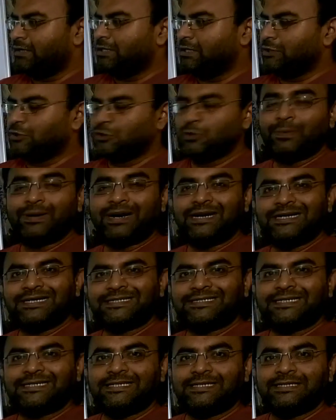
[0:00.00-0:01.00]

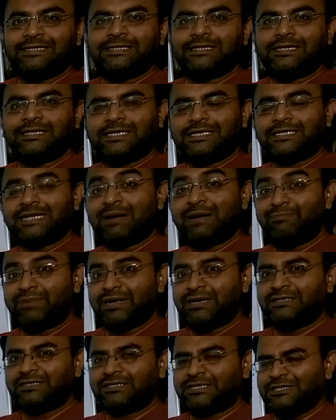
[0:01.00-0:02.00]
superconducting at
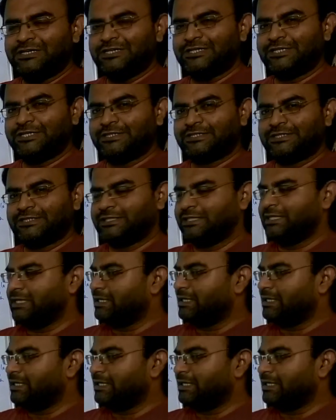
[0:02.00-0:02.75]
ambient conditions,